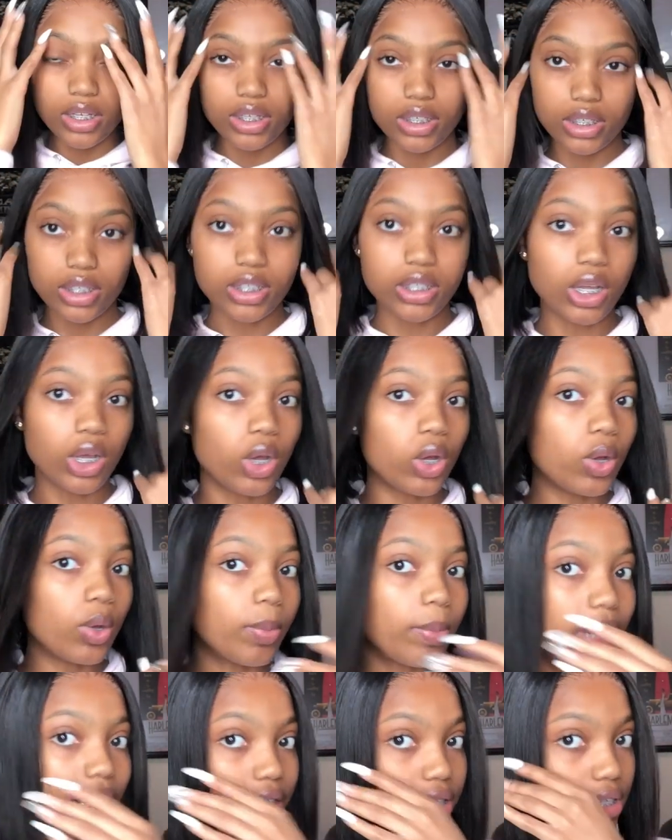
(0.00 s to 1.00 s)
so
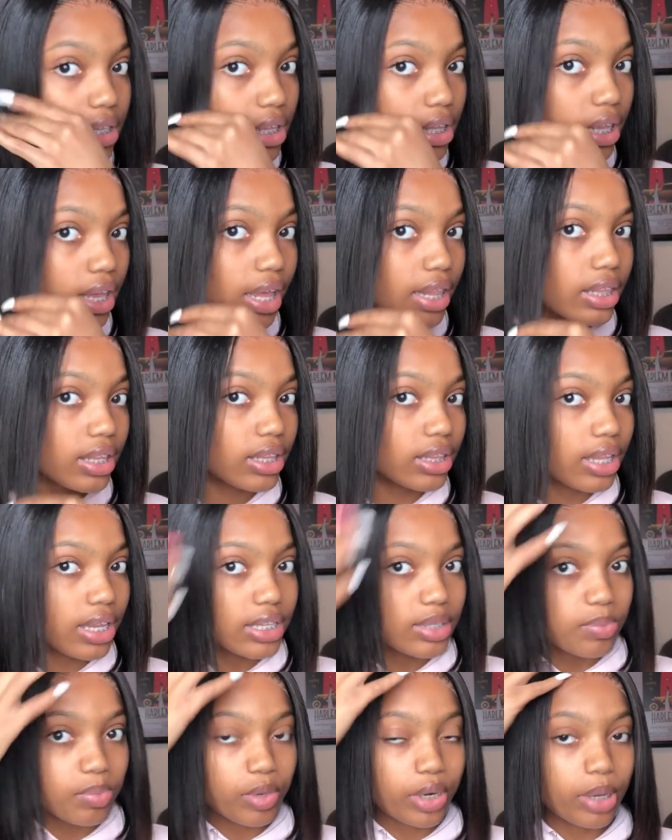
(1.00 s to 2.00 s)
basically I think
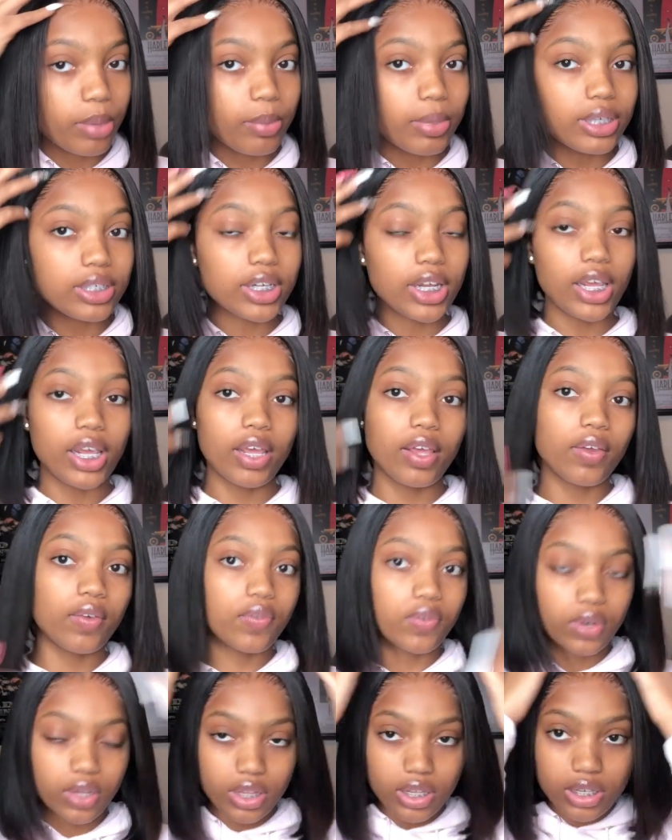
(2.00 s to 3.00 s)
that's pretty much it
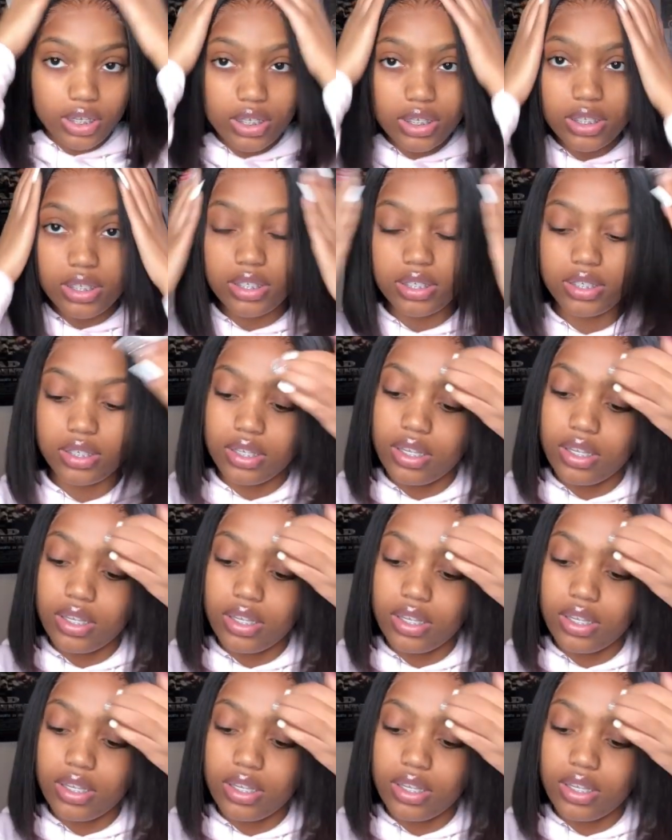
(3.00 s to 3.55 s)
for this